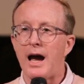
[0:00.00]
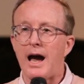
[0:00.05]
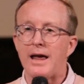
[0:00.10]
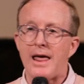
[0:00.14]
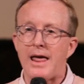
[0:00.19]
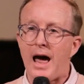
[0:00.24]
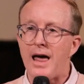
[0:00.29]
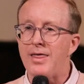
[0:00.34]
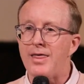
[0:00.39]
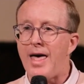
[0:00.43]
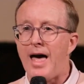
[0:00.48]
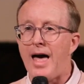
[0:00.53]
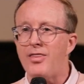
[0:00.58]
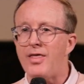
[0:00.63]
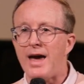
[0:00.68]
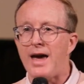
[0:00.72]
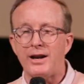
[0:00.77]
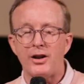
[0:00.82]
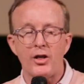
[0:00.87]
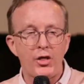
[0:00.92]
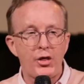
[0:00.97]
And, and
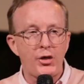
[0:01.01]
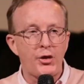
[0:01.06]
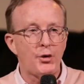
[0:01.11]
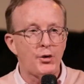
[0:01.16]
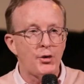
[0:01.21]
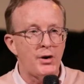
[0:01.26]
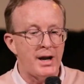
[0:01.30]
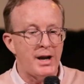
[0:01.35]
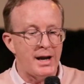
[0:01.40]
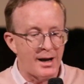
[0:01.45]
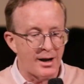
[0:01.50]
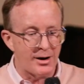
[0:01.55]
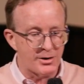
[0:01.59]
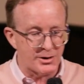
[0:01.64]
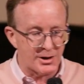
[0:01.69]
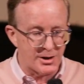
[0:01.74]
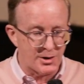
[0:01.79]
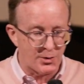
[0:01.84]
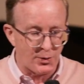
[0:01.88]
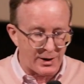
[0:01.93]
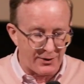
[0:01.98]
then in
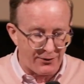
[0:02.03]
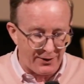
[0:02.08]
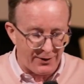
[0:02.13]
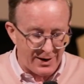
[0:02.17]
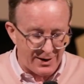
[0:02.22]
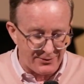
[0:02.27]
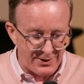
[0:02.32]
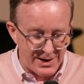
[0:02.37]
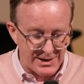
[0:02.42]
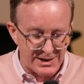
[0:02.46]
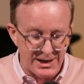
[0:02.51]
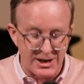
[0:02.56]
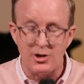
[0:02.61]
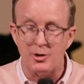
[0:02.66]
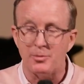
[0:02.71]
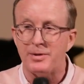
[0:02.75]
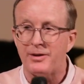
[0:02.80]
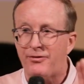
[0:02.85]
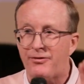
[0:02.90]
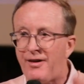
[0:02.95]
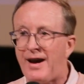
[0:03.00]
325 AD, you'll be
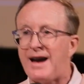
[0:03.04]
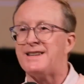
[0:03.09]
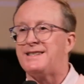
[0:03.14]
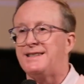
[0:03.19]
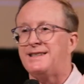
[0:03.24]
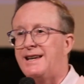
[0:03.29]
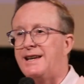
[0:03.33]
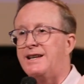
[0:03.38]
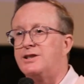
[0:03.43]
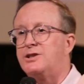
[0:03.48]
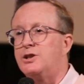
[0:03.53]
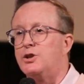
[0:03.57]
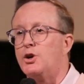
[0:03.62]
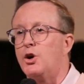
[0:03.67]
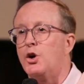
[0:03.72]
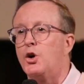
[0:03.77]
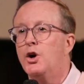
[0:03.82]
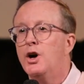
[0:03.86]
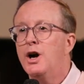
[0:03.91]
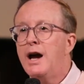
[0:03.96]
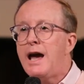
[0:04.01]
fascinated to know
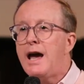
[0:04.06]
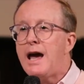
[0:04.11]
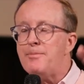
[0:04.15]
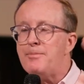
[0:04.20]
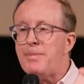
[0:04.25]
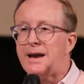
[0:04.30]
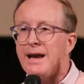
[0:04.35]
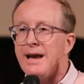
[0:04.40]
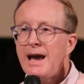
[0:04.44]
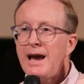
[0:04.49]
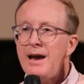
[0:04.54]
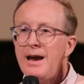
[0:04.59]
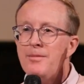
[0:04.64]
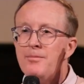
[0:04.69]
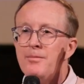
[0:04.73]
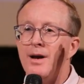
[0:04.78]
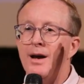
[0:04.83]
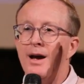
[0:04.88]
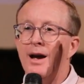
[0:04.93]
it became